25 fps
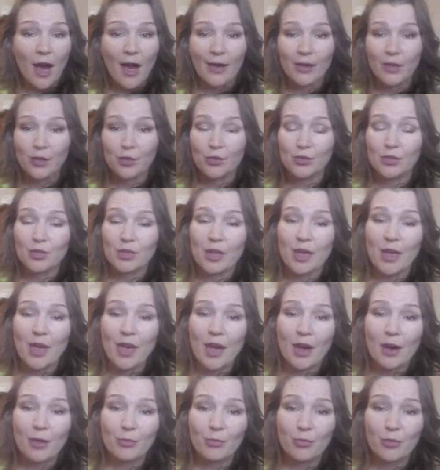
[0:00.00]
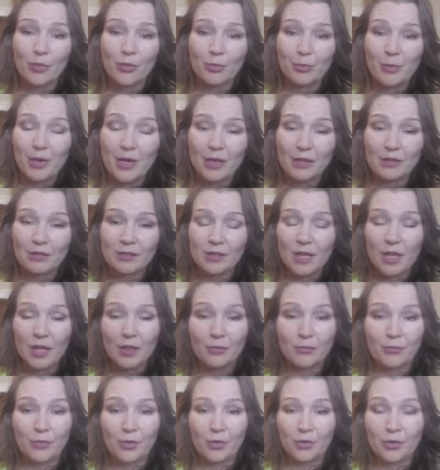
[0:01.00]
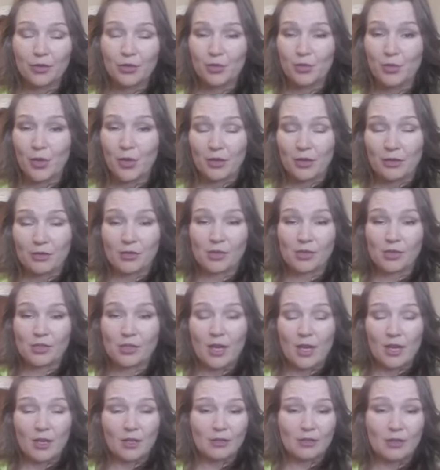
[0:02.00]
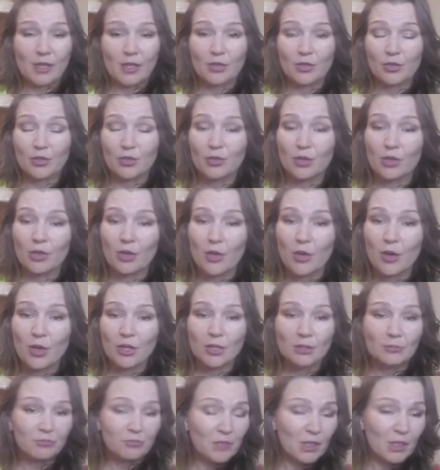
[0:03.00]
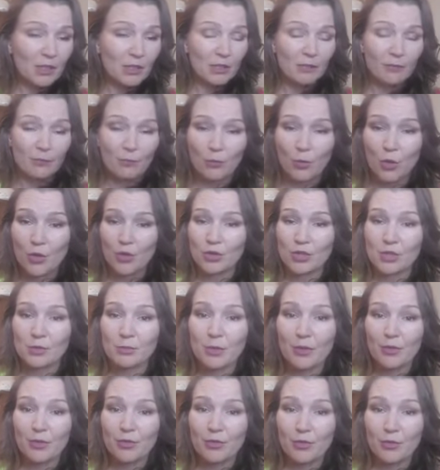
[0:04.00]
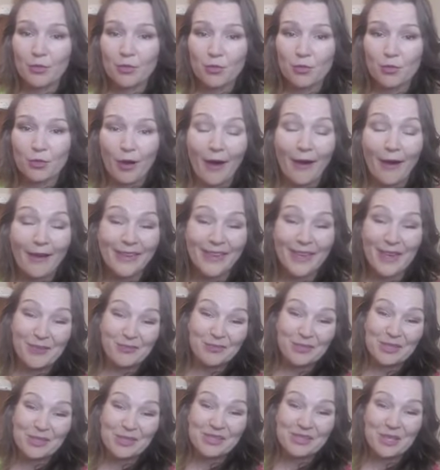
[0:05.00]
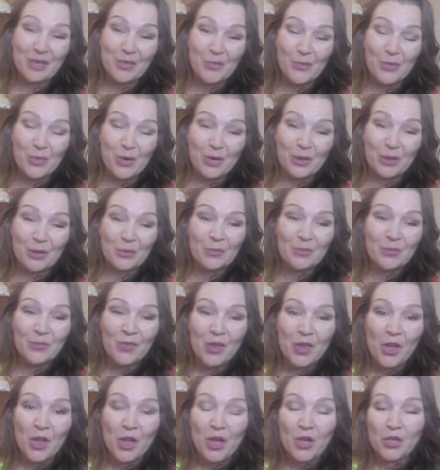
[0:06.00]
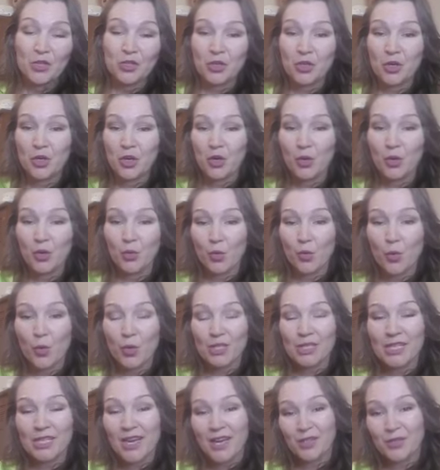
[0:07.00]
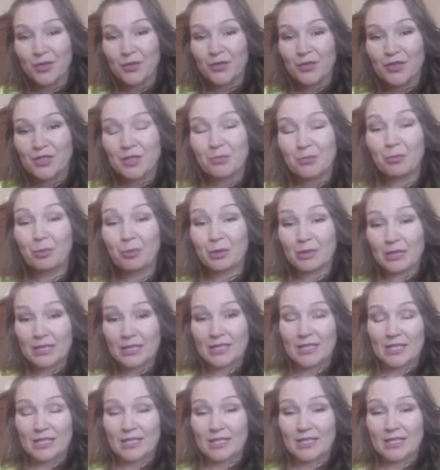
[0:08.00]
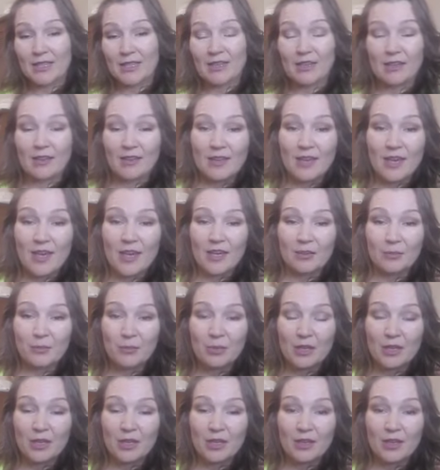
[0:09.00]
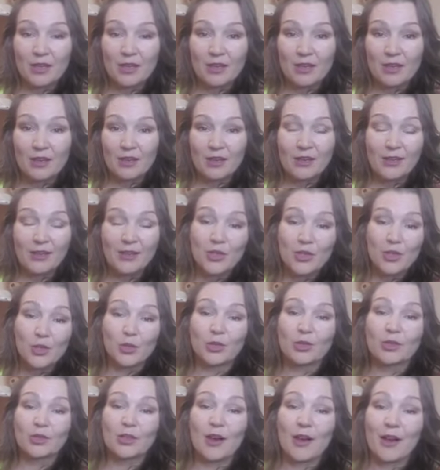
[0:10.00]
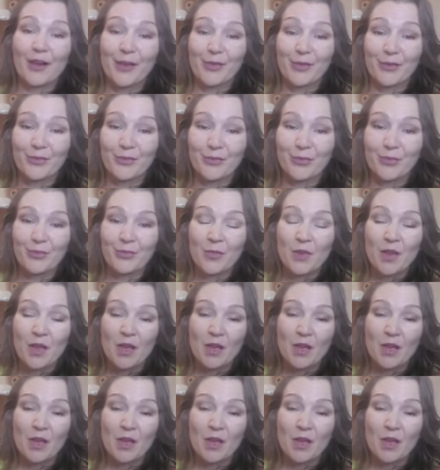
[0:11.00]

I use the app on my cell phone to exercise. I turn it on, it walks me through. I kept it simple. So what kind of simplicity can be in your life?